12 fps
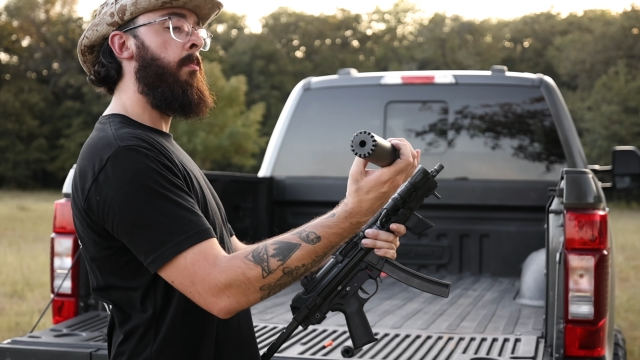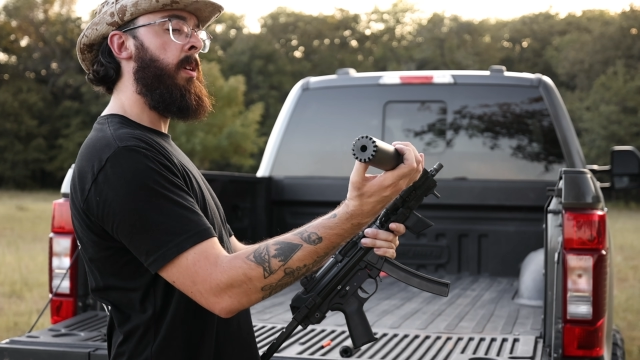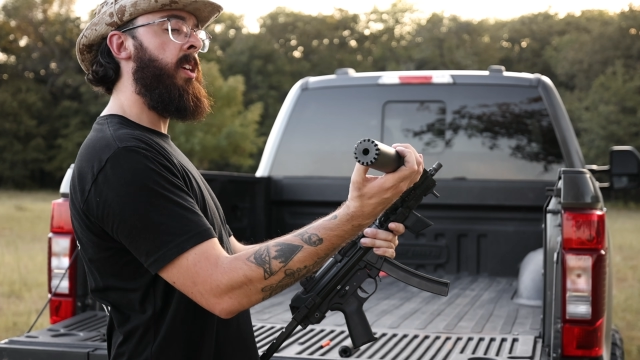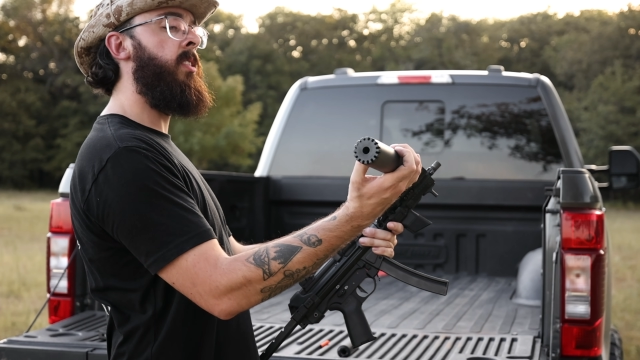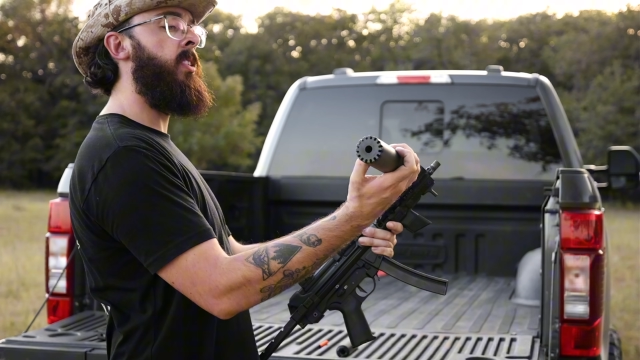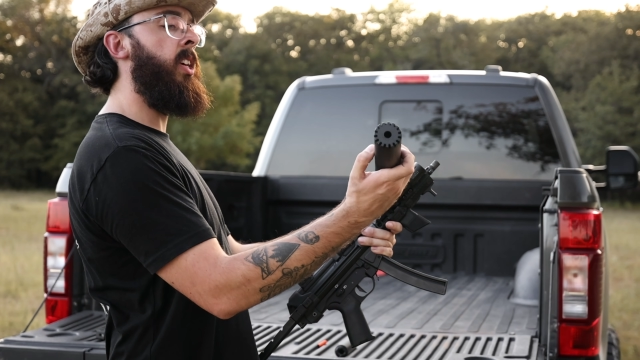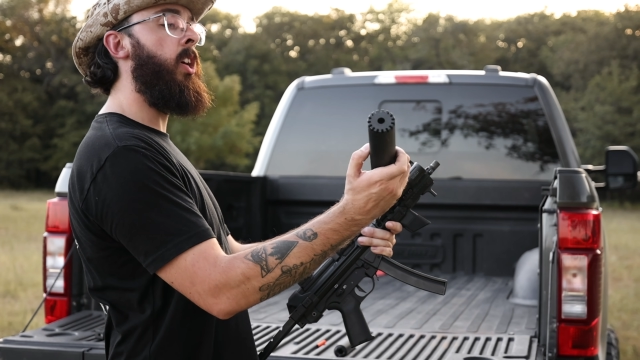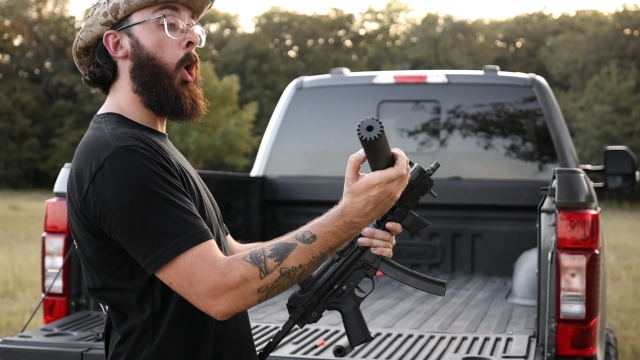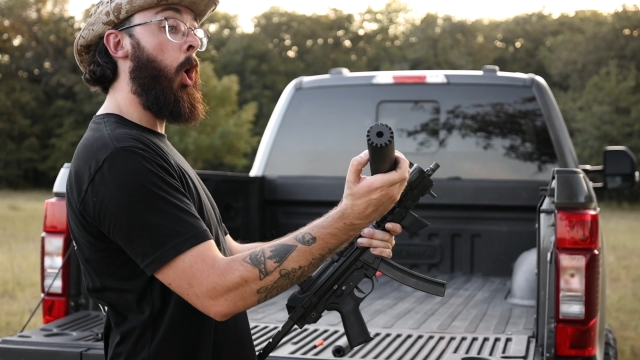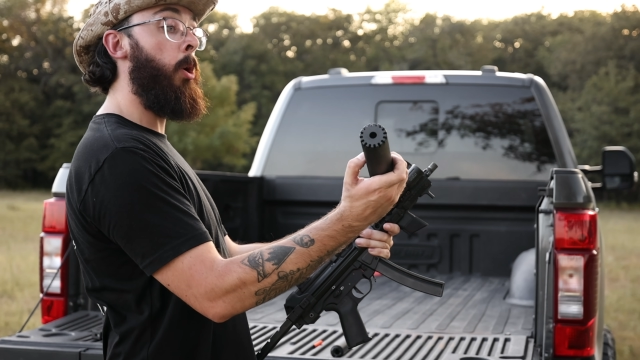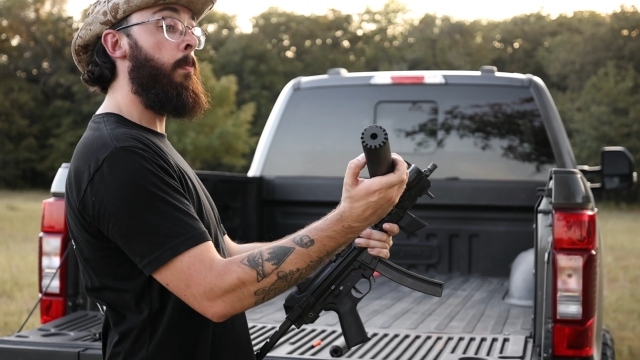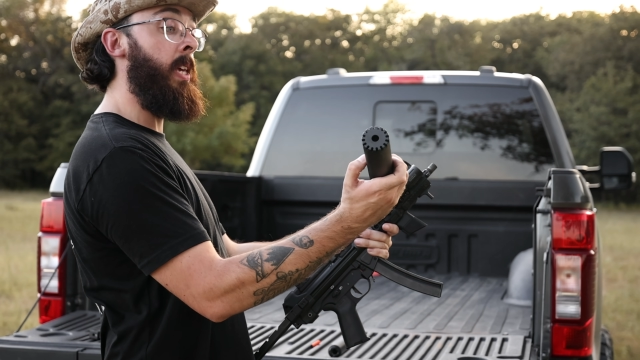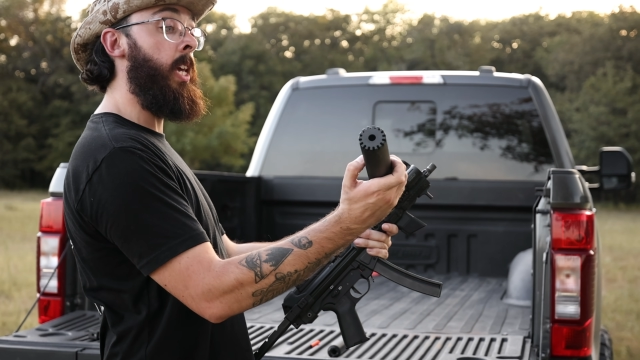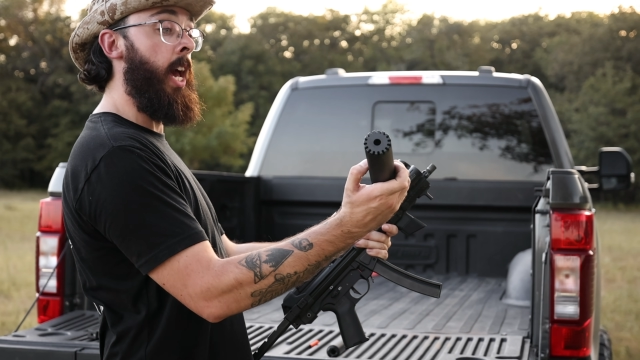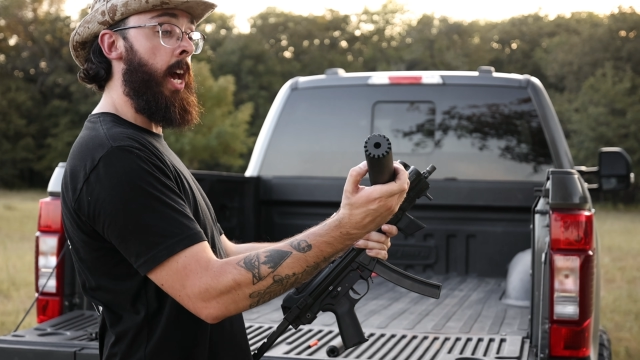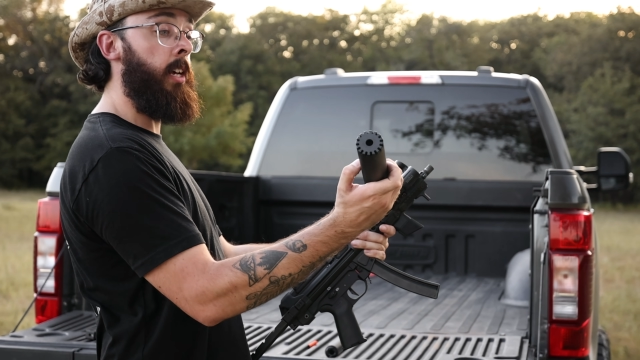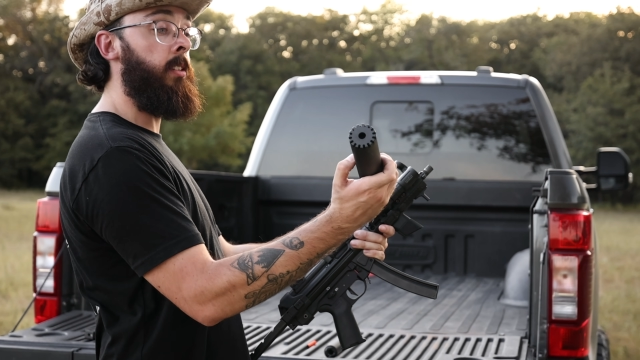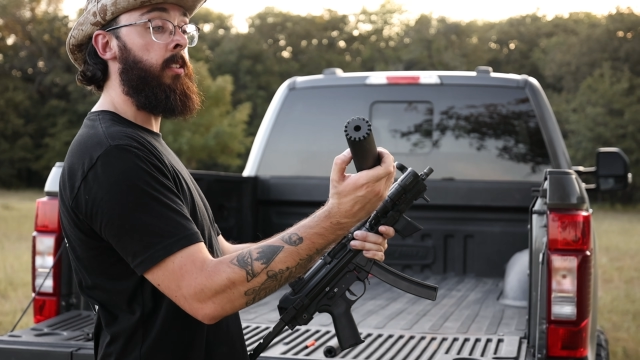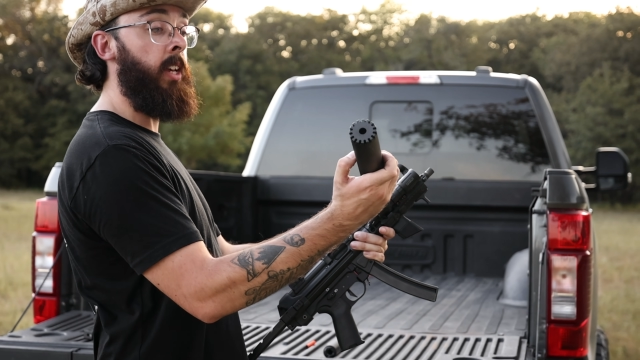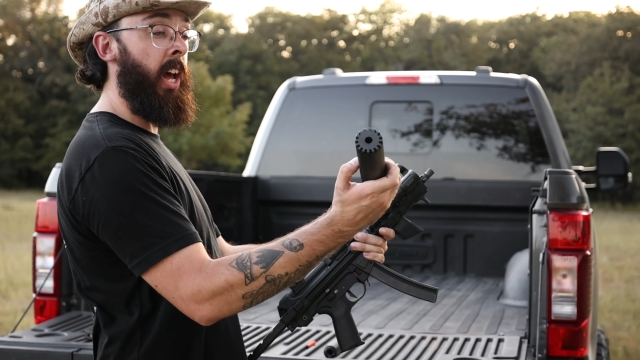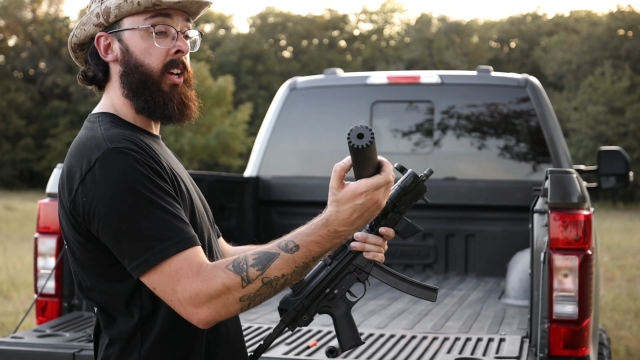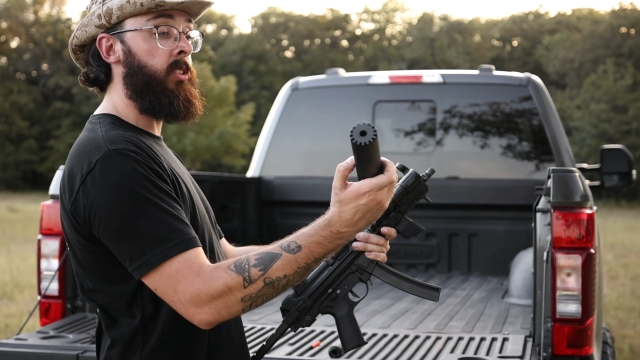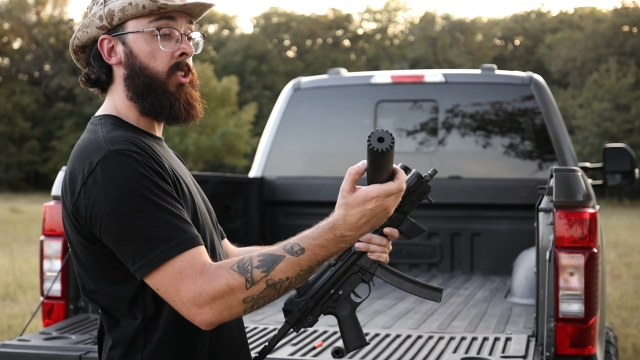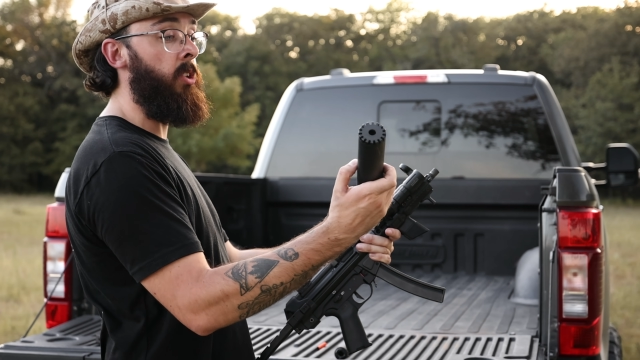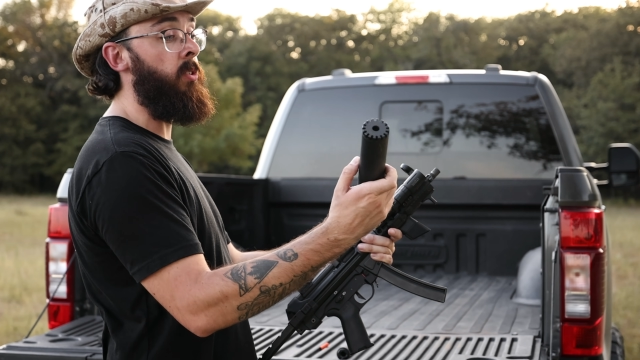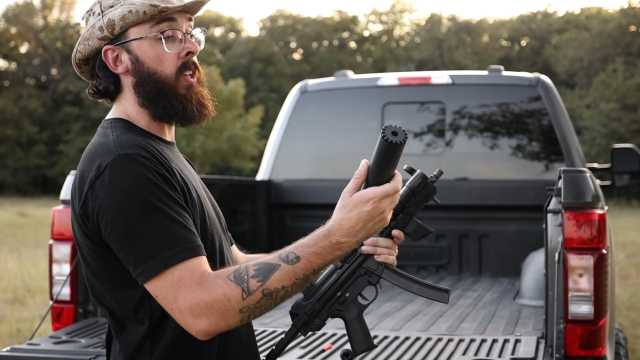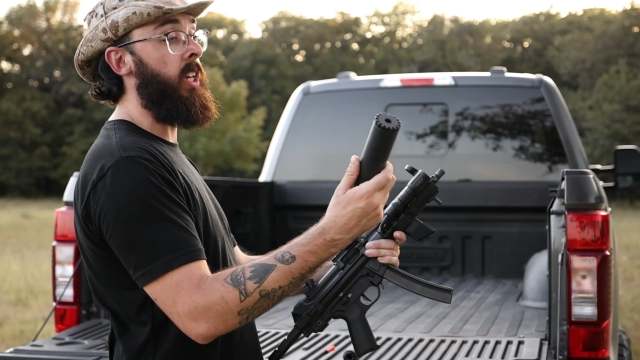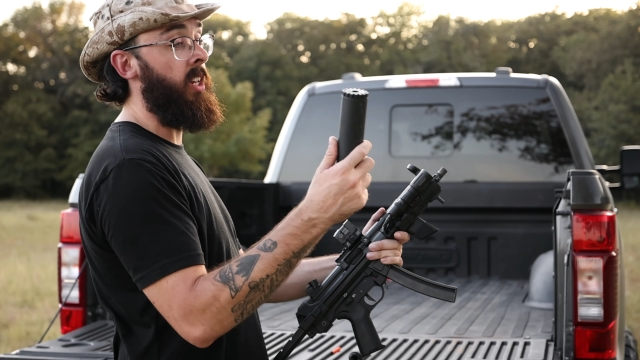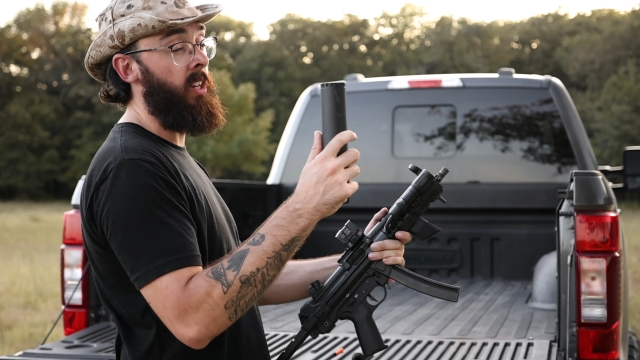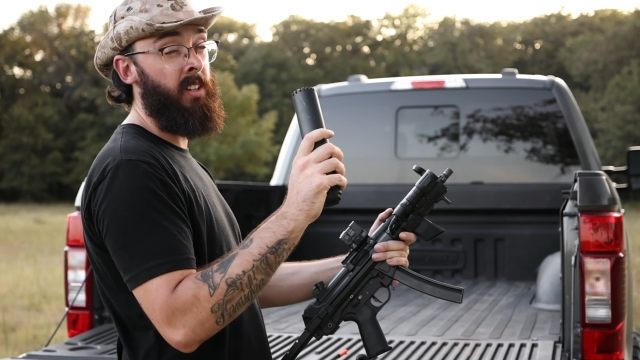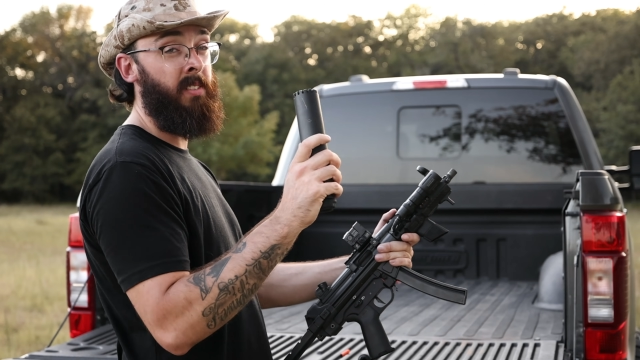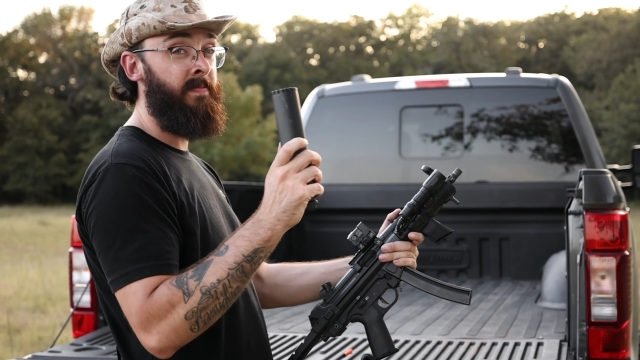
RBS SQD.